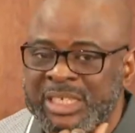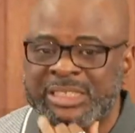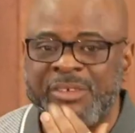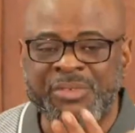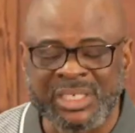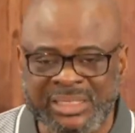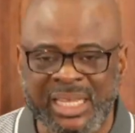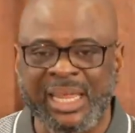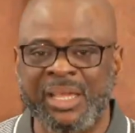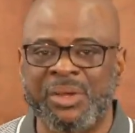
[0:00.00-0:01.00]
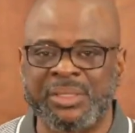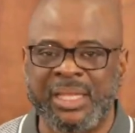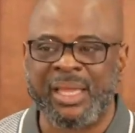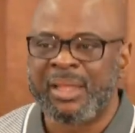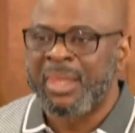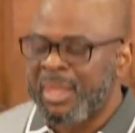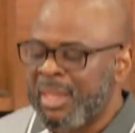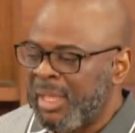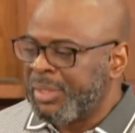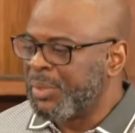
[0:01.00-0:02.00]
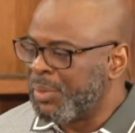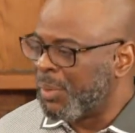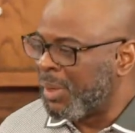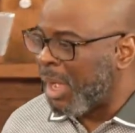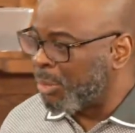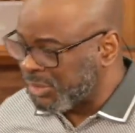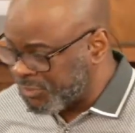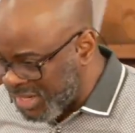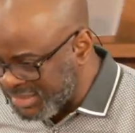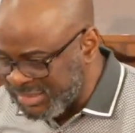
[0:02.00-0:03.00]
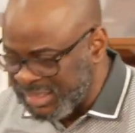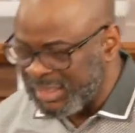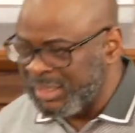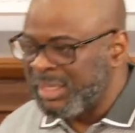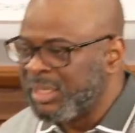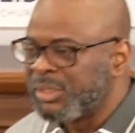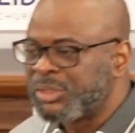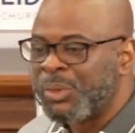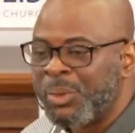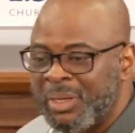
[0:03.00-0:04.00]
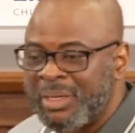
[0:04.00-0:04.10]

The first night I got there, you know, I was fasting, so